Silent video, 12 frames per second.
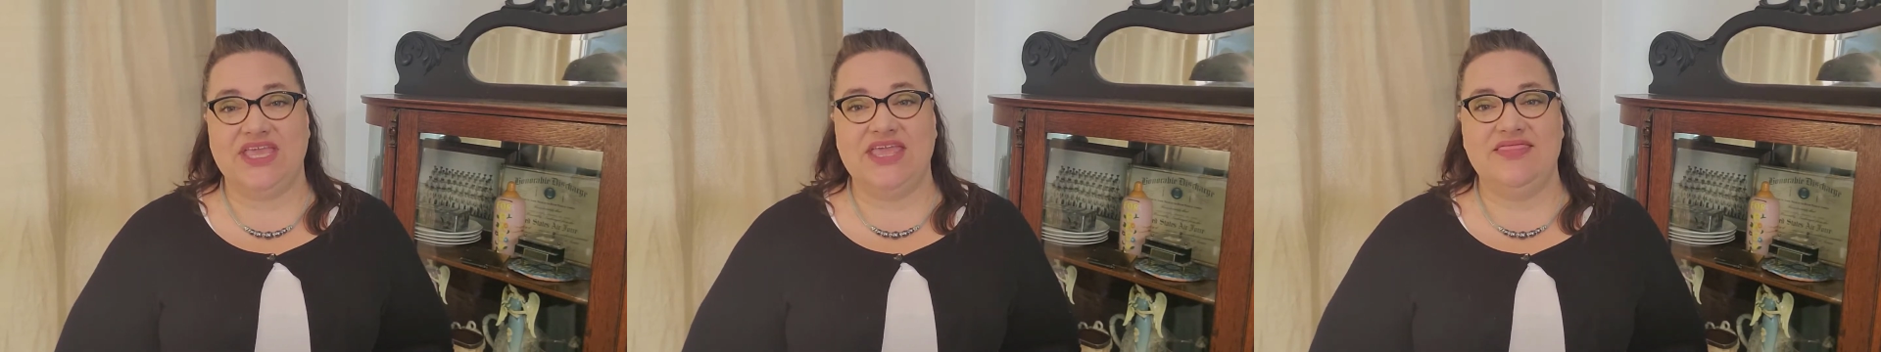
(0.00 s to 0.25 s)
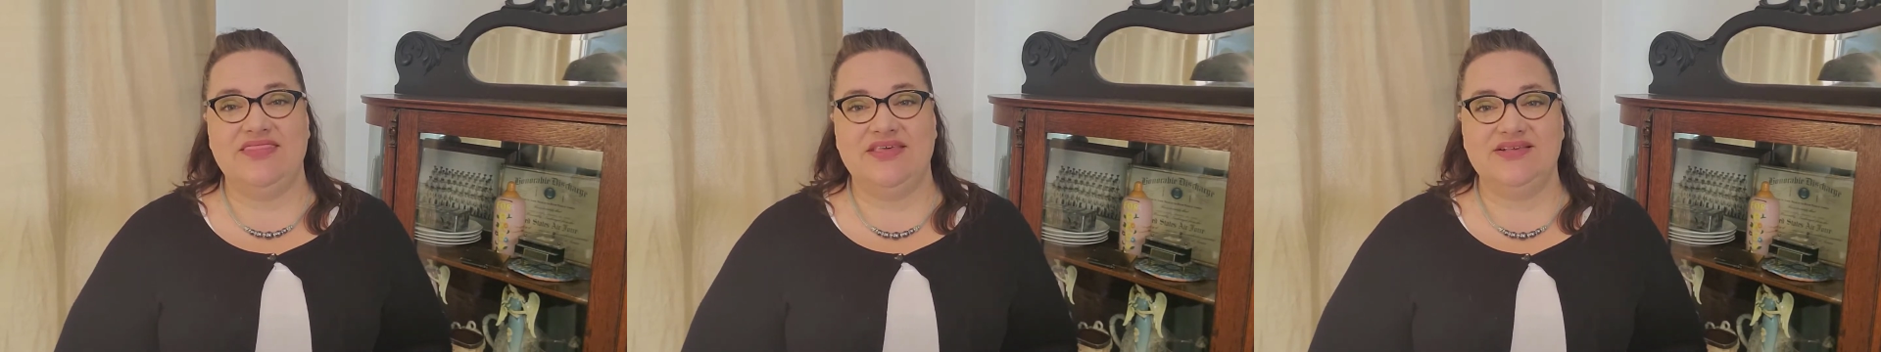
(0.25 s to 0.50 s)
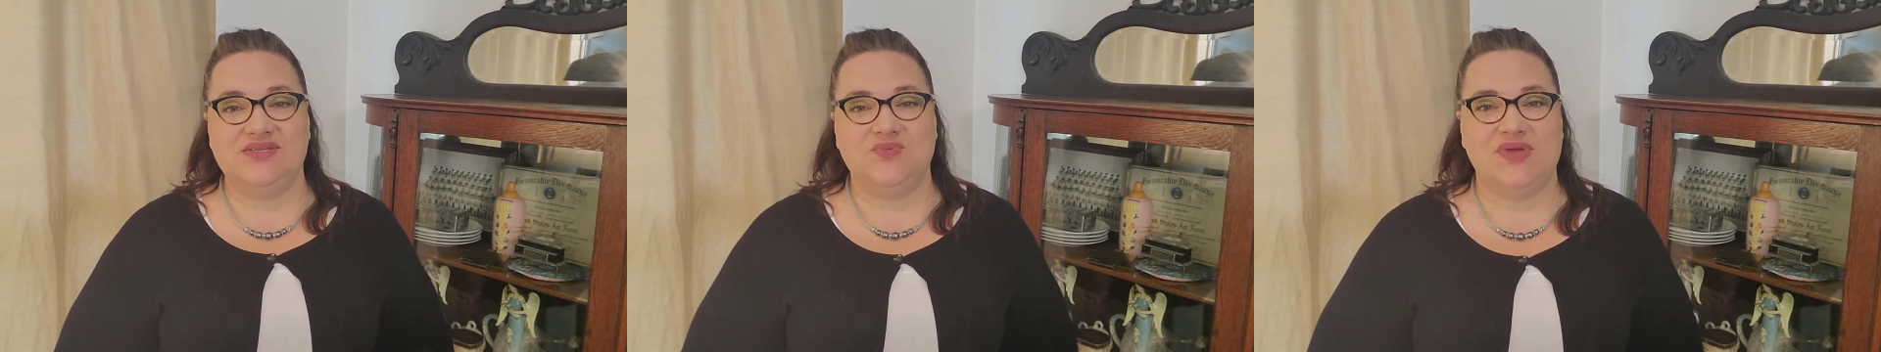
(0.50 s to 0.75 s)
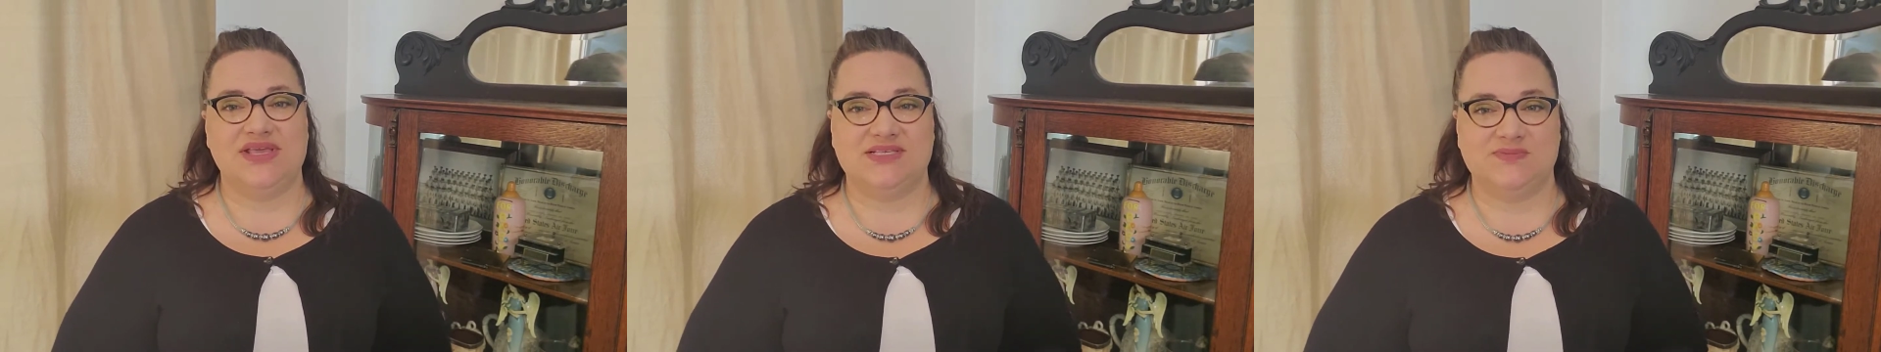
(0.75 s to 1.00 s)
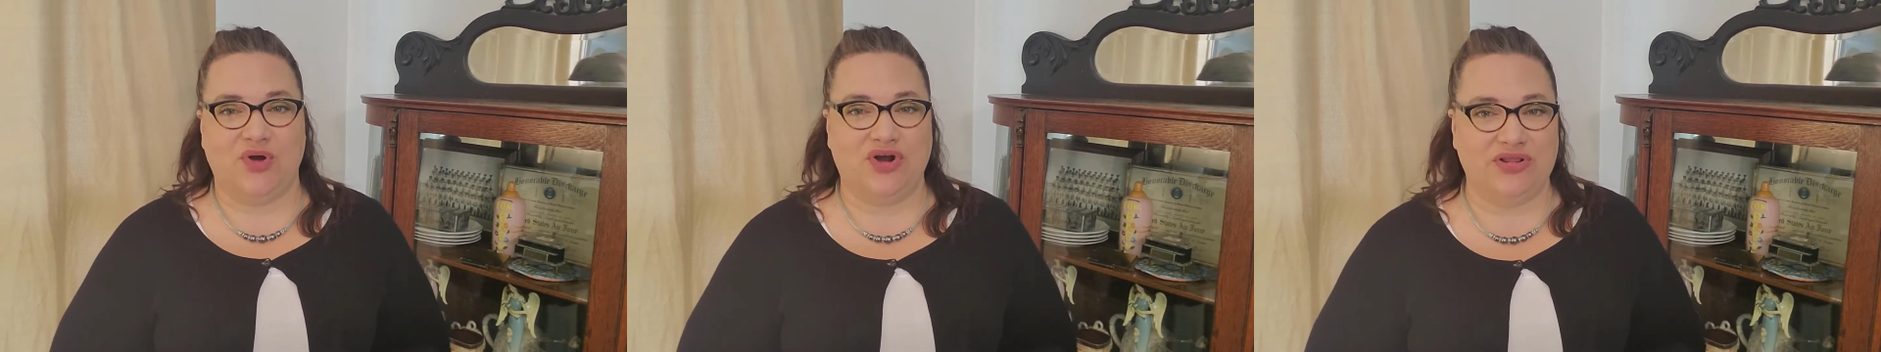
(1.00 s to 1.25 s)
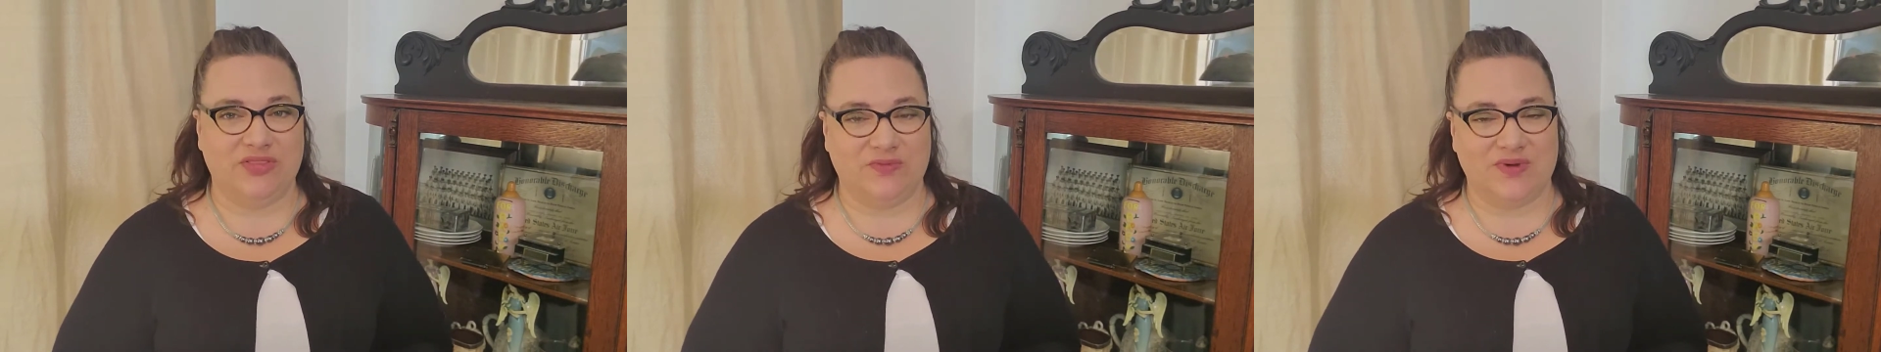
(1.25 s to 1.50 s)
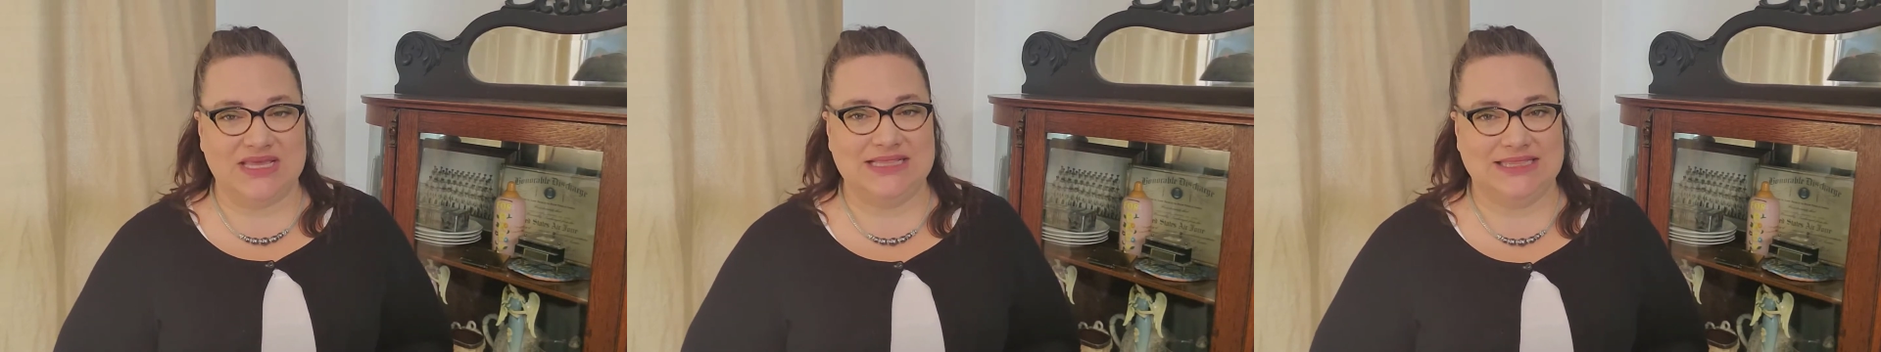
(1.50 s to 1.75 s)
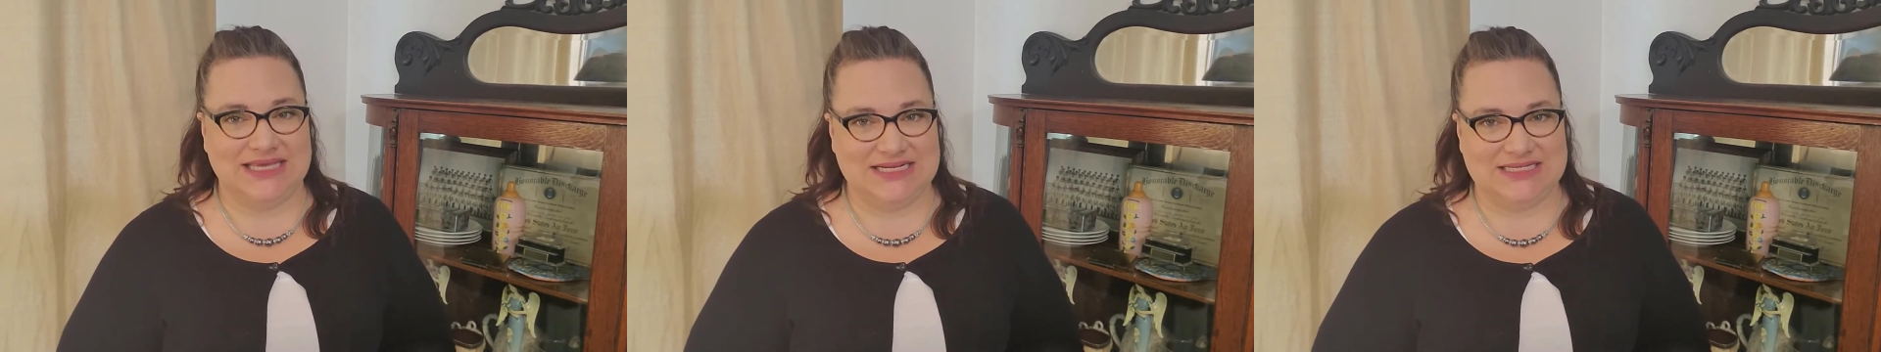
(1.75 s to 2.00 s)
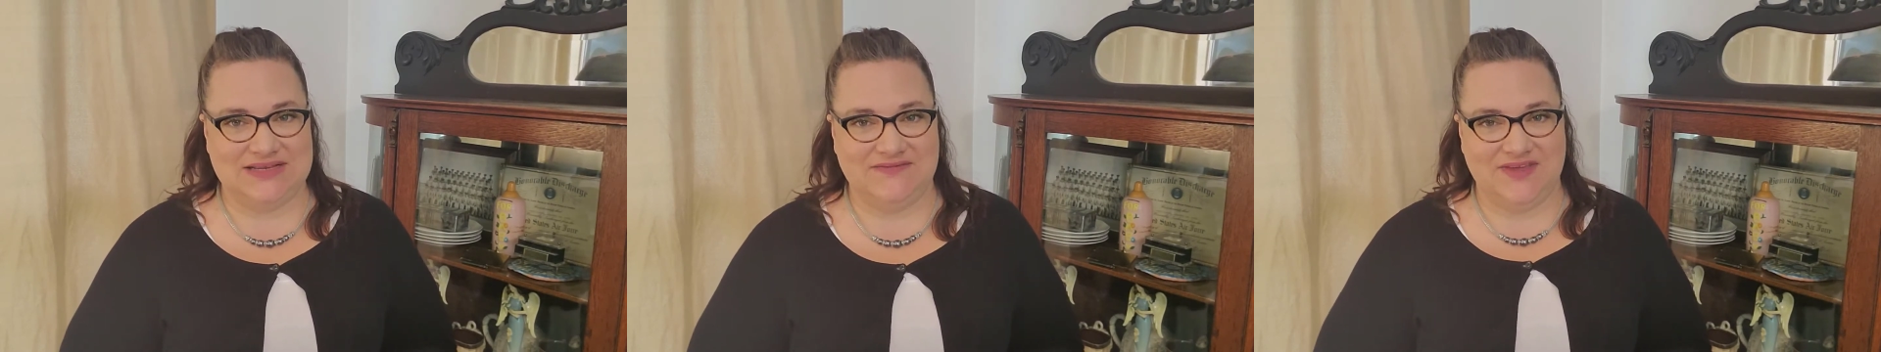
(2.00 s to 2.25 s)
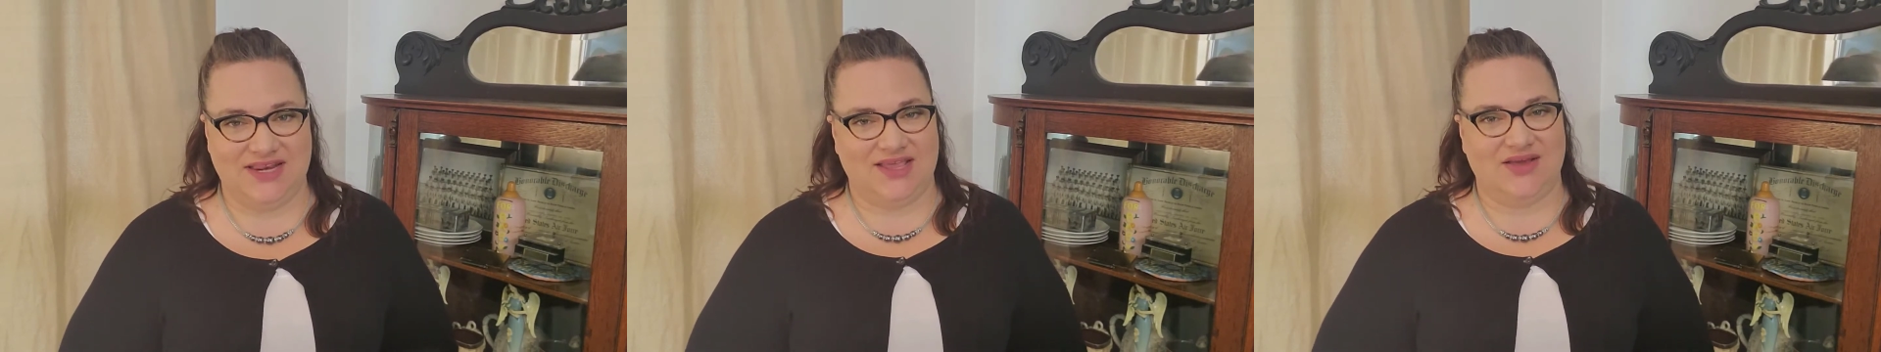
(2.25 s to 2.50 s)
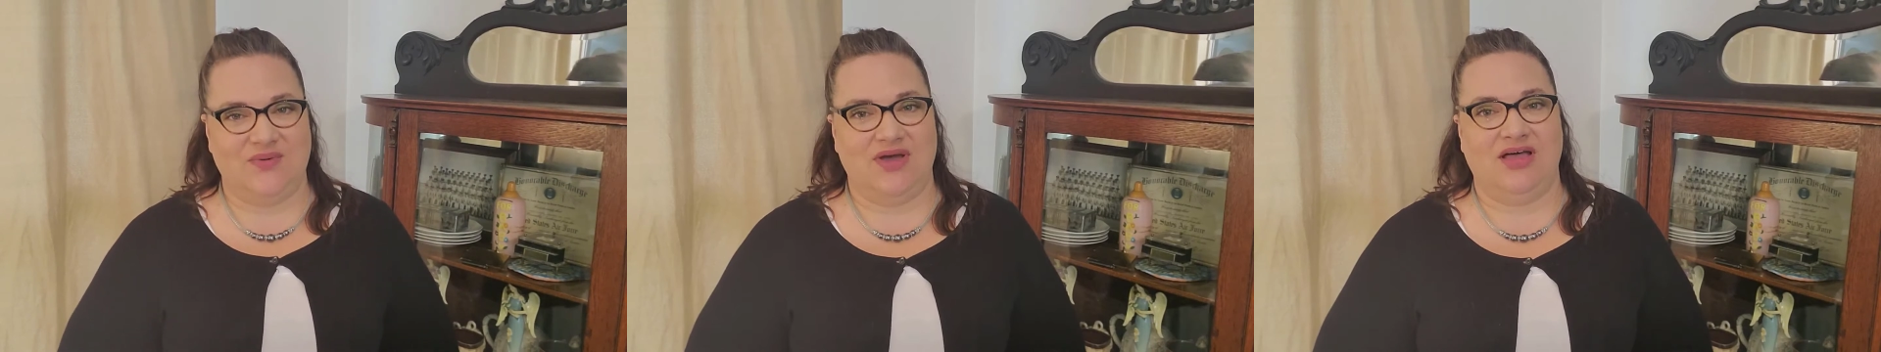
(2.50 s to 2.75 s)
In this week's Part 3 LinkedIn video,